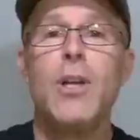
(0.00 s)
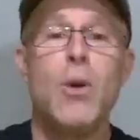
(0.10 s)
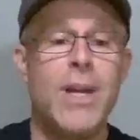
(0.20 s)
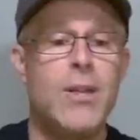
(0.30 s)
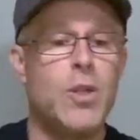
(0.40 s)

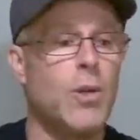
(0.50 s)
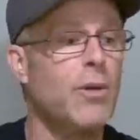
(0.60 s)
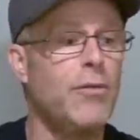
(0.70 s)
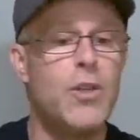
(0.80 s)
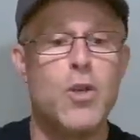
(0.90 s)
no
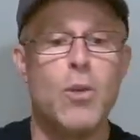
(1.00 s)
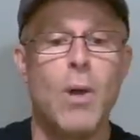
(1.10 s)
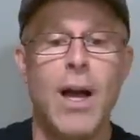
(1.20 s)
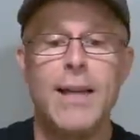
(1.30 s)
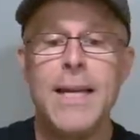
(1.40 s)
internal fusion
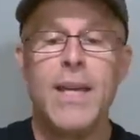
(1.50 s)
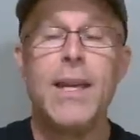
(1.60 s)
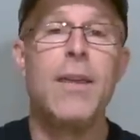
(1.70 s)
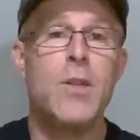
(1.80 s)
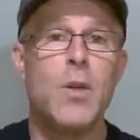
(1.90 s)
rod.
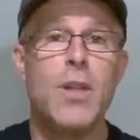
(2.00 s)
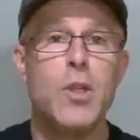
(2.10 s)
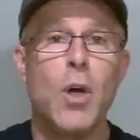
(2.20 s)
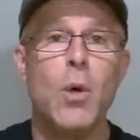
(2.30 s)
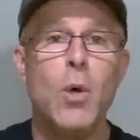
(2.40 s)
And so the
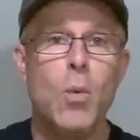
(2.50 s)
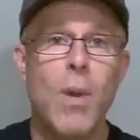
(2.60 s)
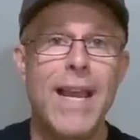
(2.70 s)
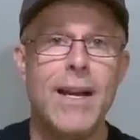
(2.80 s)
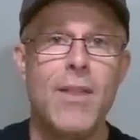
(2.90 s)
total
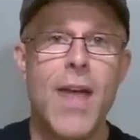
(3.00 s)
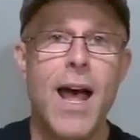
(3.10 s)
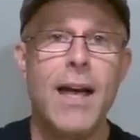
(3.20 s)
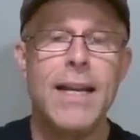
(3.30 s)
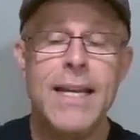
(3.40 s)
weight on
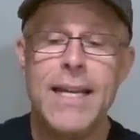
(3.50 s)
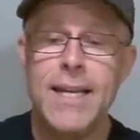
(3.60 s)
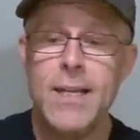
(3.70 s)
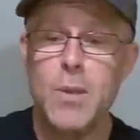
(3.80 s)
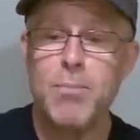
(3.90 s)
that
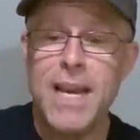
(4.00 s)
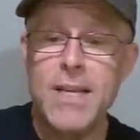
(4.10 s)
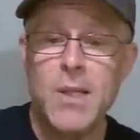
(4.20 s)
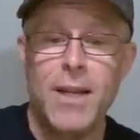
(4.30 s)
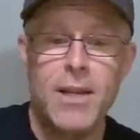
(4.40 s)
is
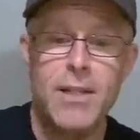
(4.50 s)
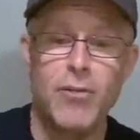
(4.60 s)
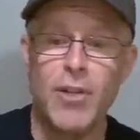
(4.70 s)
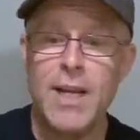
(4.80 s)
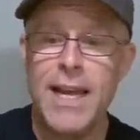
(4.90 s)
based on the
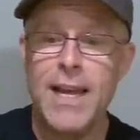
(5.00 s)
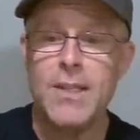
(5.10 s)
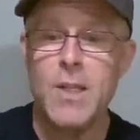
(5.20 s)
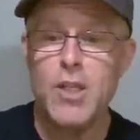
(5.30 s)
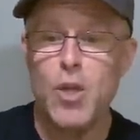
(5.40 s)
different
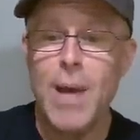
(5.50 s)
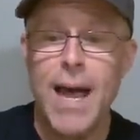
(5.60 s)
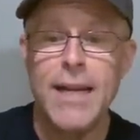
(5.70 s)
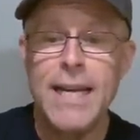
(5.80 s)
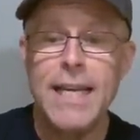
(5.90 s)
heads that you
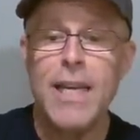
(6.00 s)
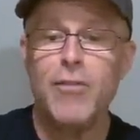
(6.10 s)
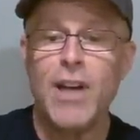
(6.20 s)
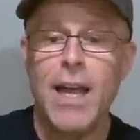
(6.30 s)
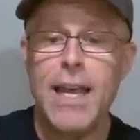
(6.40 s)
add.
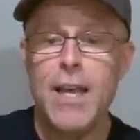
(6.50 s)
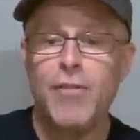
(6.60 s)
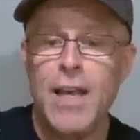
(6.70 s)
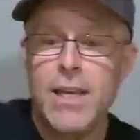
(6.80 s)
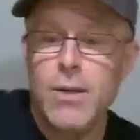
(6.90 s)
If
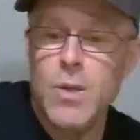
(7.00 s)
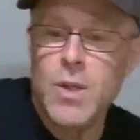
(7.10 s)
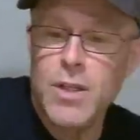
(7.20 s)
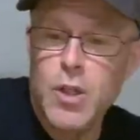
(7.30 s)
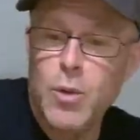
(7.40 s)
I
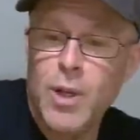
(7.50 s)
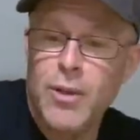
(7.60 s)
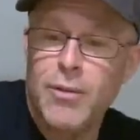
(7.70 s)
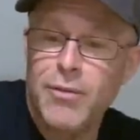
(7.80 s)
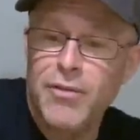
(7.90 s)
use the
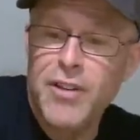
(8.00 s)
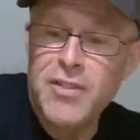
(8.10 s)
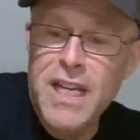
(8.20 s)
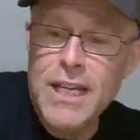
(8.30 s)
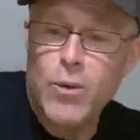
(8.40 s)

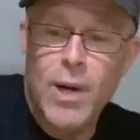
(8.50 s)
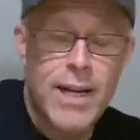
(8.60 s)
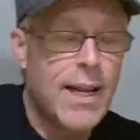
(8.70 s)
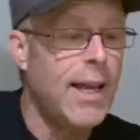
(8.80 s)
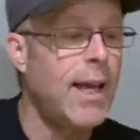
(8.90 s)
215
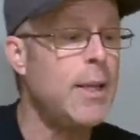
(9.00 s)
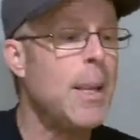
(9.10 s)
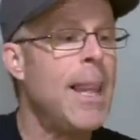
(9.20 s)
grain head,